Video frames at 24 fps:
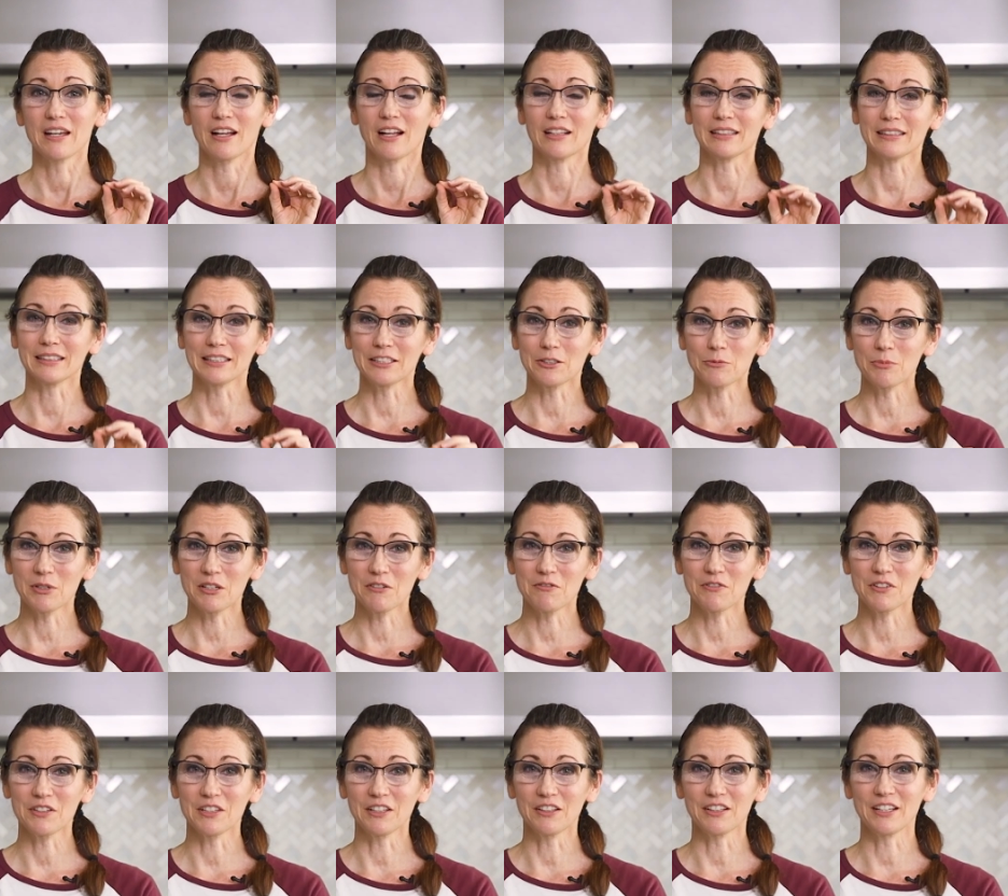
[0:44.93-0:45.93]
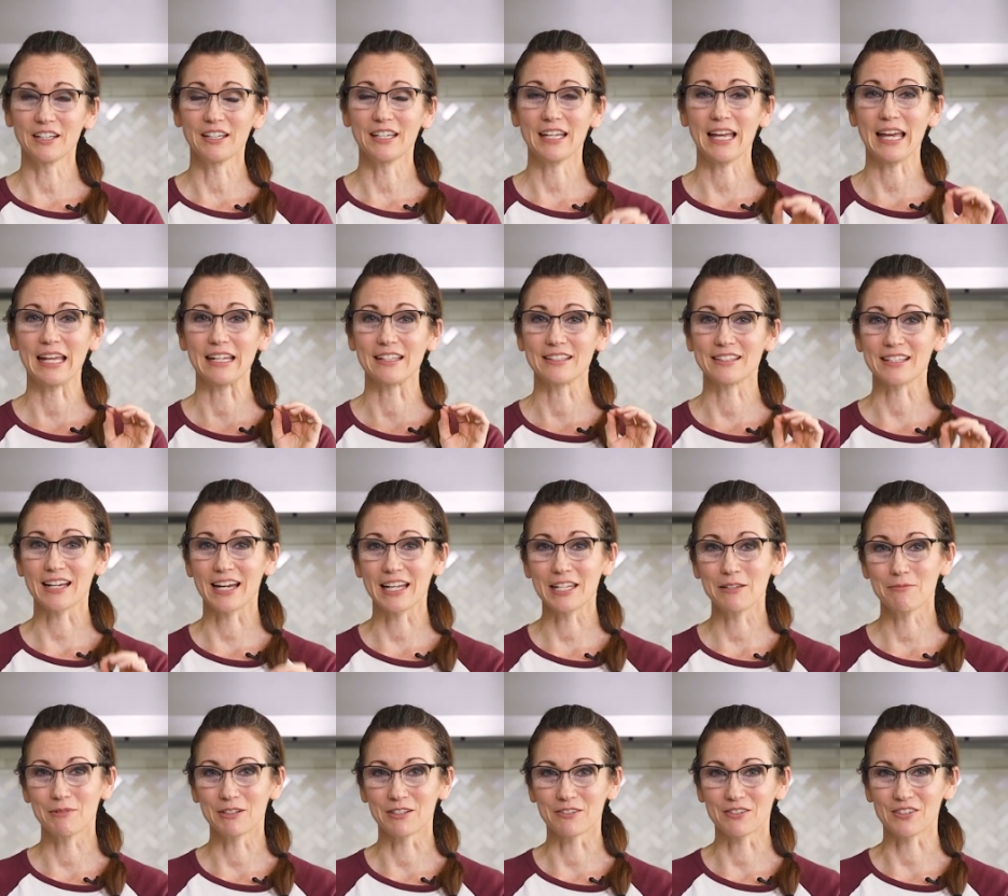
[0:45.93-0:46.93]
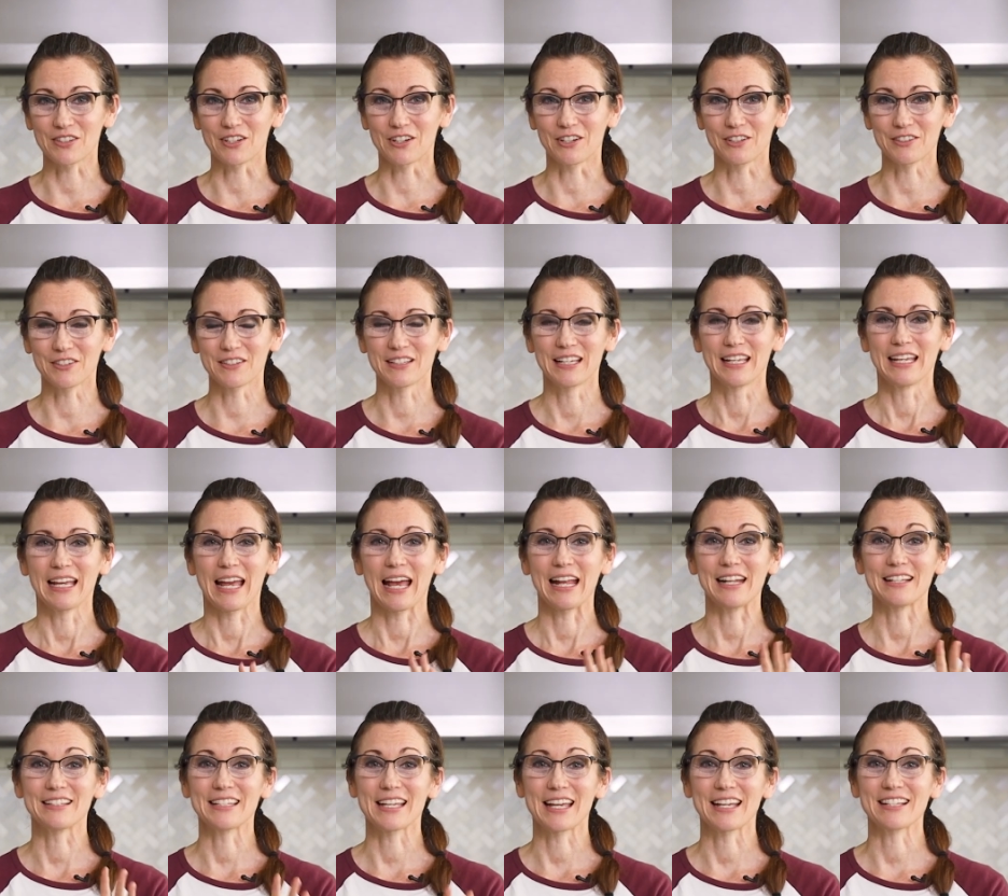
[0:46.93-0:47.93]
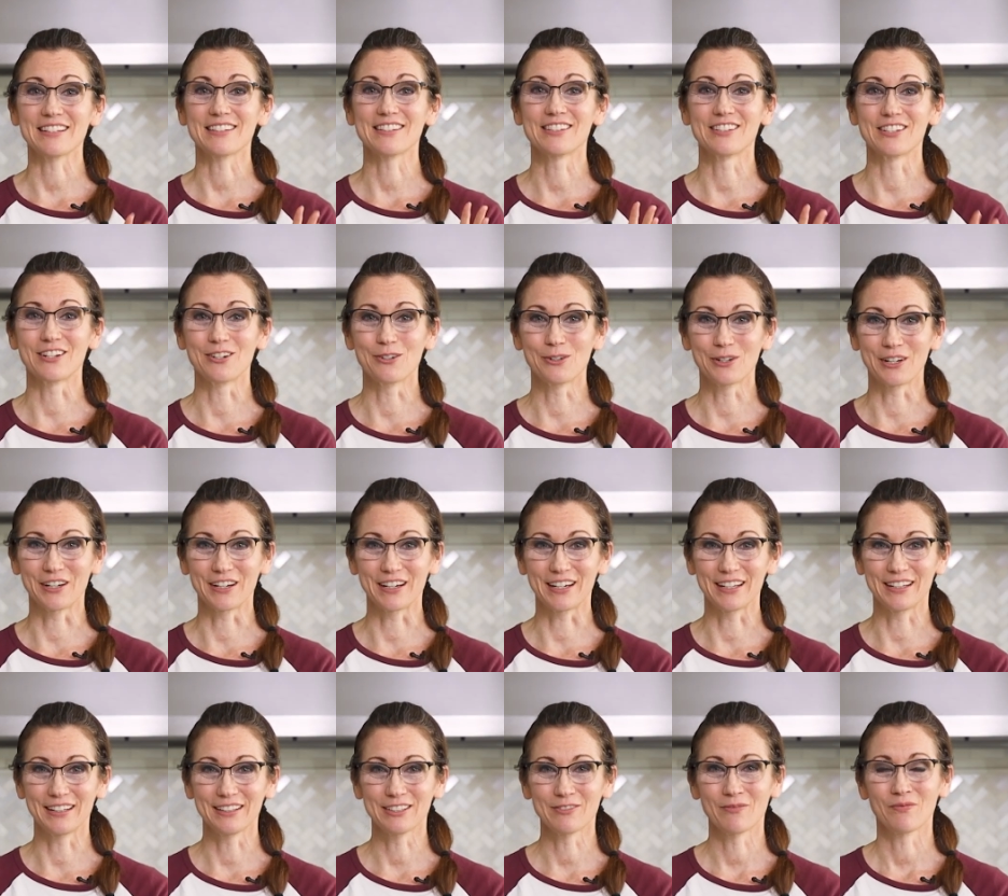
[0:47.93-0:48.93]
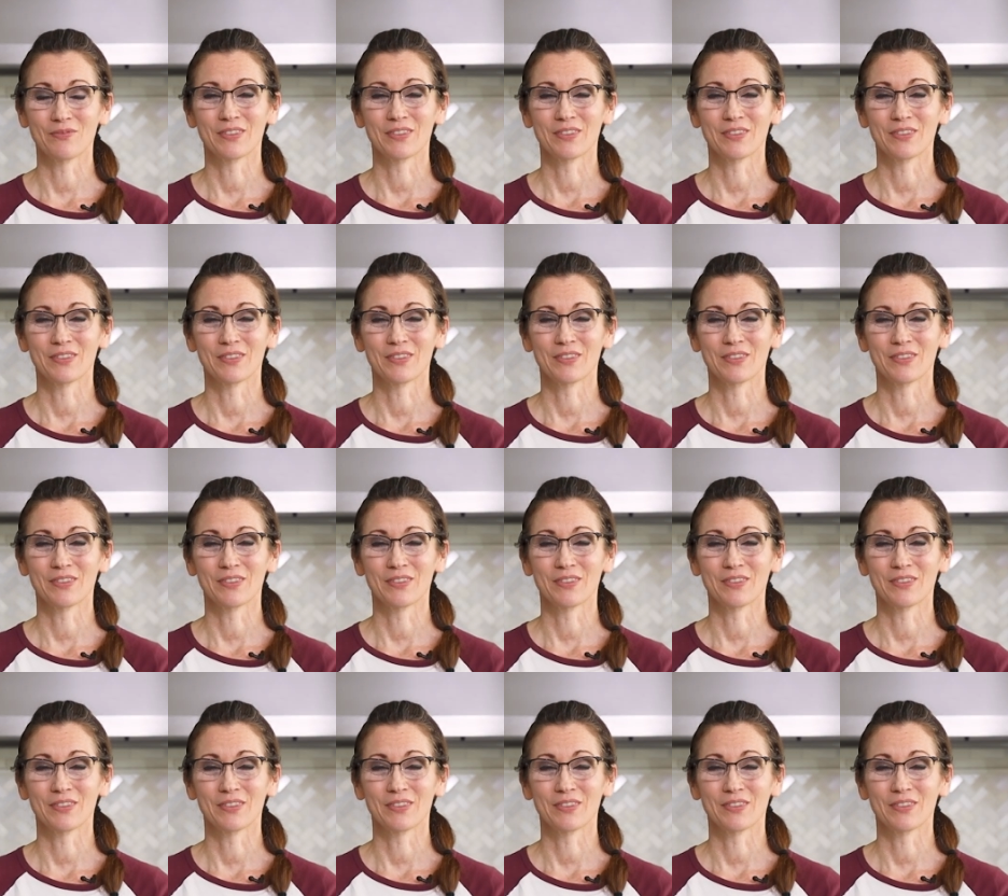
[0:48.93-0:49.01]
a little bit of vanilla, and a tiny bit of salt, and it tastes so good.